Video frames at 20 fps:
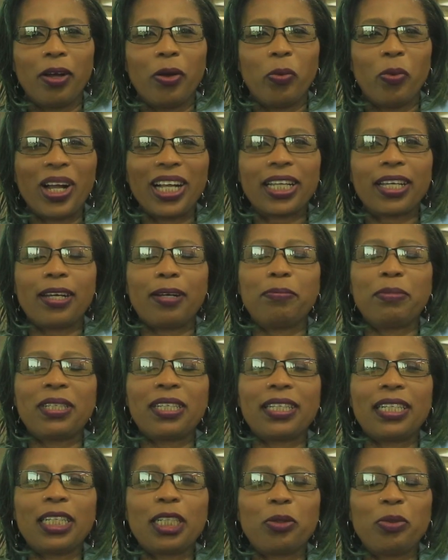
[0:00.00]
Welcome to
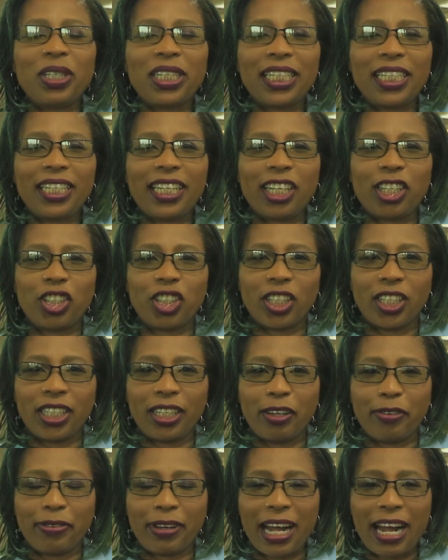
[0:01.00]
this week's edition
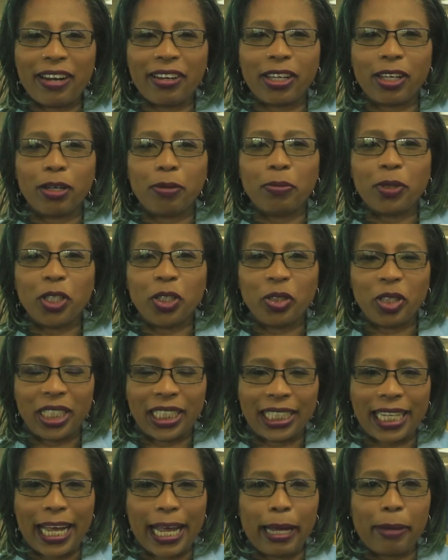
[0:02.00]
of CARICOM
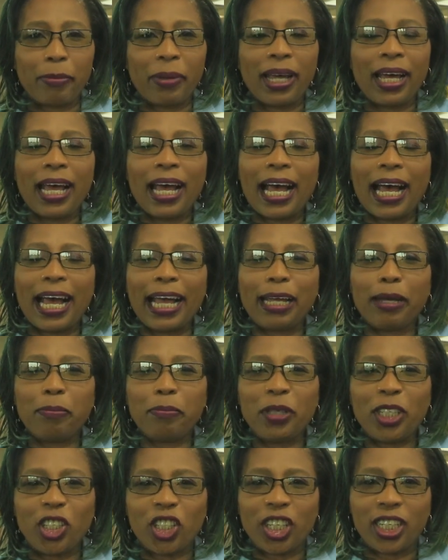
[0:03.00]
NewsTime. I
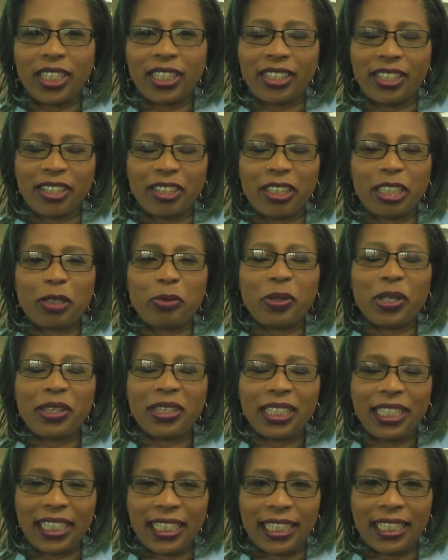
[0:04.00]
am Michelle Nurse with
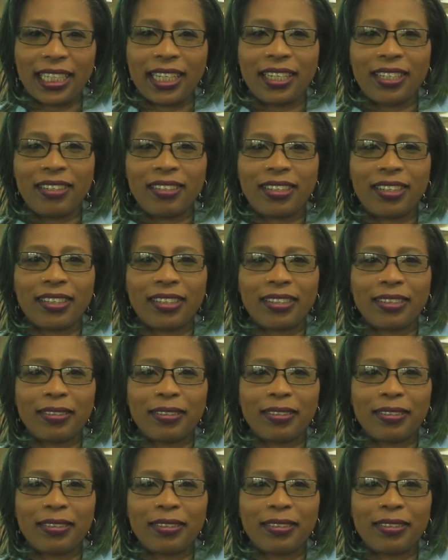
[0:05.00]
the details.